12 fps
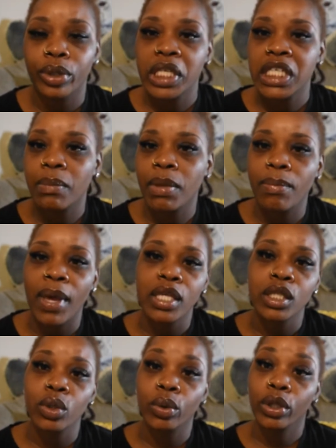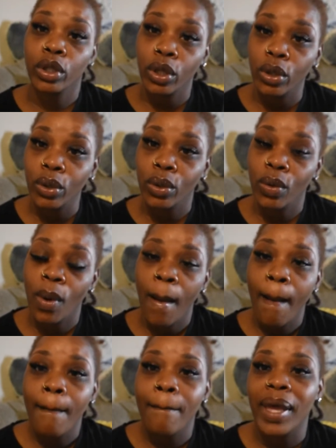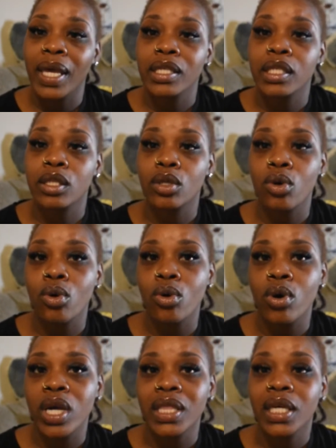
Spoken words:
It should be based on you, based on the